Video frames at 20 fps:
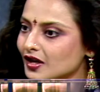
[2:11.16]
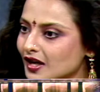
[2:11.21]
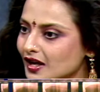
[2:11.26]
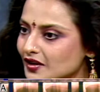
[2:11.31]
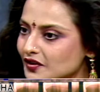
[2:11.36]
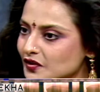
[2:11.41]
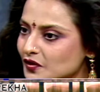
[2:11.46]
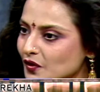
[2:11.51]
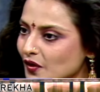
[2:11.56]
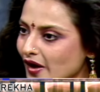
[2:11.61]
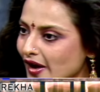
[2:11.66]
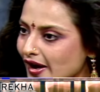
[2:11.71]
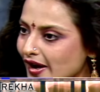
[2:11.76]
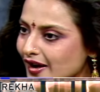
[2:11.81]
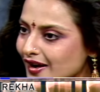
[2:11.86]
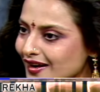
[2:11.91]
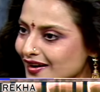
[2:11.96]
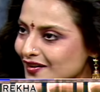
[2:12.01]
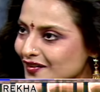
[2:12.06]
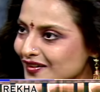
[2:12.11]
cut your
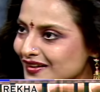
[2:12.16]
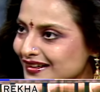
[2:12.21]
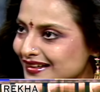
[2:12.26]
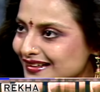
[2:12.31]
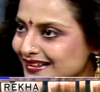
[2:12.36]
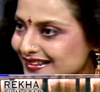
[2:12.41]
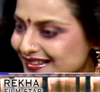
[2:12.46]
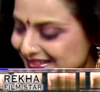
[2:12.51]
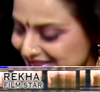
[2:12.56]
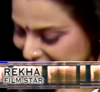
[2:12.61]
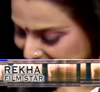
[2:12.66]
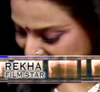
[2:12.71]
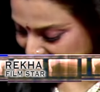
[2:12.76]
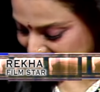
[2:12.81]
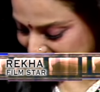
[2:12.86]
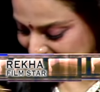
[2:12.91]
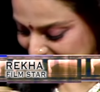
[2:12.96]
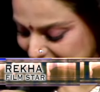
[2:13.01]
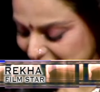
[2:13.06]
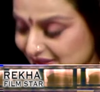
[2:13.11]
hair, Rekha. They
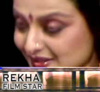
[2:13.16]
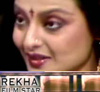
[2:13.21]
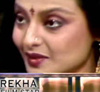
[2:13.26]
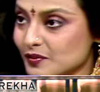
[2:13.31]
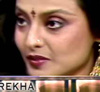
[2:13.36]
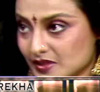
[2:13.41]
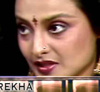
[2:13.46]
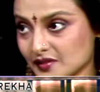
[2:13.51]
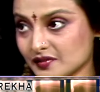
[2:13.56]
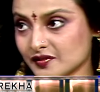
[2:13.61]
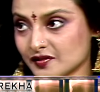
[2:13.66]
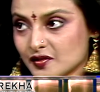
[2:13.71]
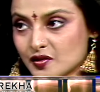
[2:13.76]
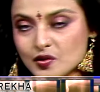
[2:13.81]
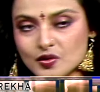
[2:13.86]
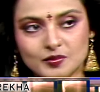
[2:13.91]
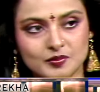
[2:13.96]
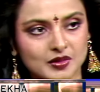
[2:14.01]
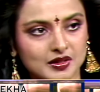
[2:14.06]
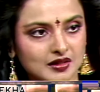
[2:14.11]
went. But I've
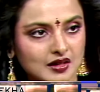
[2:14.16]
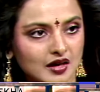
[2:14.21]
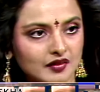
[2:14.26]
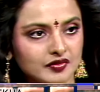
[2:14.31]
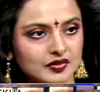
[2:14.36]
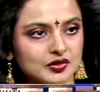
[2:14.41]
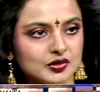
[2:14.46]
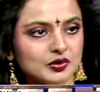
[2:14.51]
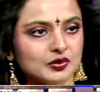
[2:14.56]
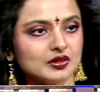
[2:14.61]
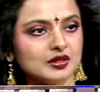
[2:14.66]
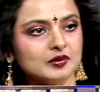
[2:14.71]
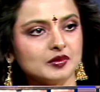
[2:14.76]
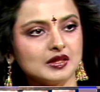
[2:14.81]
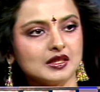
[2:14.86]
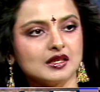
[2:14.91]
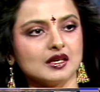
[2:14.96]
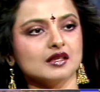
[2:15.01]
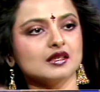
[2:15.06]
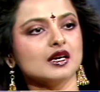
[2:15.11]
grown. I cut
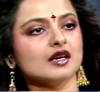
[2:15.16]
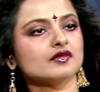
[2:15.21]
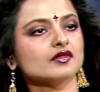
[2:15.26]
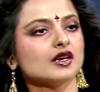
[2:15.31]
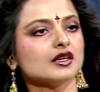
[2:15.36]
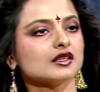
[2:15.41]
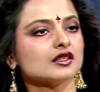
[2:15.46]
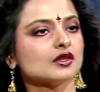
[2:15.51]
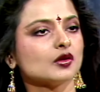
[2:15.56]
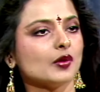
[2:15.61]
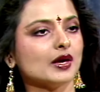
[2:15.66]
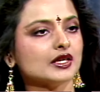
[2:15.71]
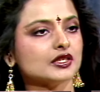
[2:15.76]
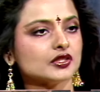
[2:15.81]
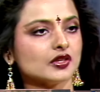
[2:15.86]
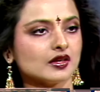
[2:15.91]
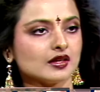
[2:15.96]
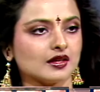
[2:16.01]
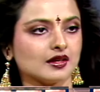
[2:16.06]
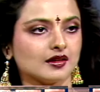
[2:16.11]
it quite
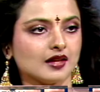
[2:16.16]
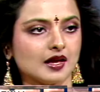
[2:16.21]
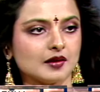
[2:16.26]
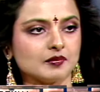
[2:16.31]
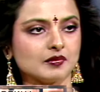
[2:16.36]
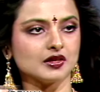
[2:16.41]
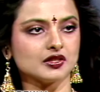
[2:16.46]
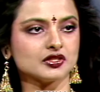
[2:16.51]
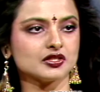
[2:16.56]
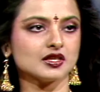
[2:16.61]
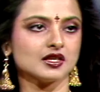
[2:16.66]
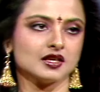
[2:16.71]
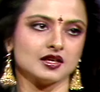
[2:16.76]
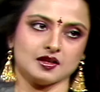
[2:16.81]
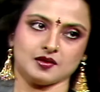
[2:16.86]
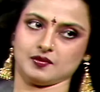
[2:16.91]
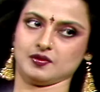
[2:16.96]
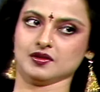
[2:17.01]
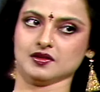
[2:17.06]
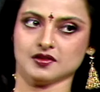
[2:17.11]
short, that much.
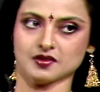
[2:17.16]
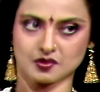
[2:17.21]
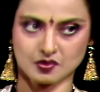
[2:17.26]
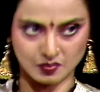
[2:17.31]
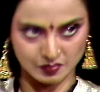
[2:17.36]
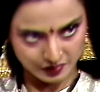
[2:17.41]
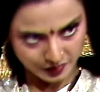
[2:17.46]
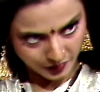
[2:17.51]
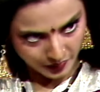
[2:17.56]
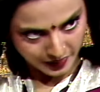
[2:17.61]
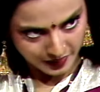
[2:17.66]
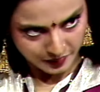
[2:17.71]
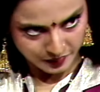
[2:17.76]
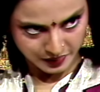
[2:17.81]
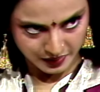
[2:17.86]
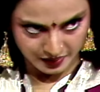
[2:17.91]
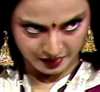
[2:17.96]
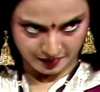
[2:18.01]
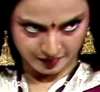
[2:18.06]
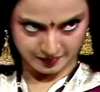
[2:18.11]
It's grown quite a
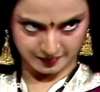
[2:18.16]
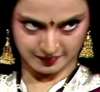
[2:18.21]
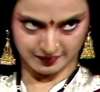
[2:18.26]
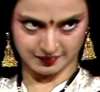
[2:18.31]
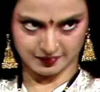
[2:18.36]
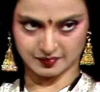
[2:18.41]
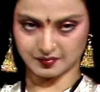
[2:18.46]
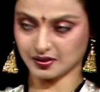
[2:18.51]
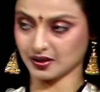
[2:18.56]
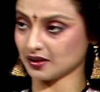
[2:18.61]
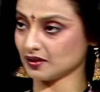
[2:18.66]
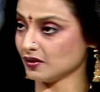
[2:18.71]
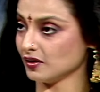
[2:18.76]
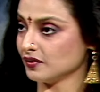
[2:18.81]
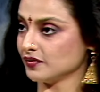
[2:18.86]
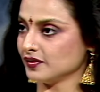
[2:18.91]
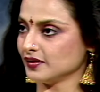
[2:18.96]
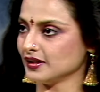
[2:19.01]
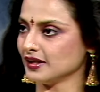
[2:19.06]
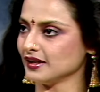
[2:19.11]
bit. Thank
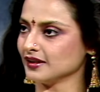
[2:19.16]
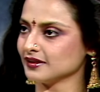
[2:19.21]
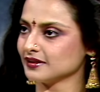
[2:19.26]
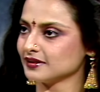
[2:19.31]
God for that.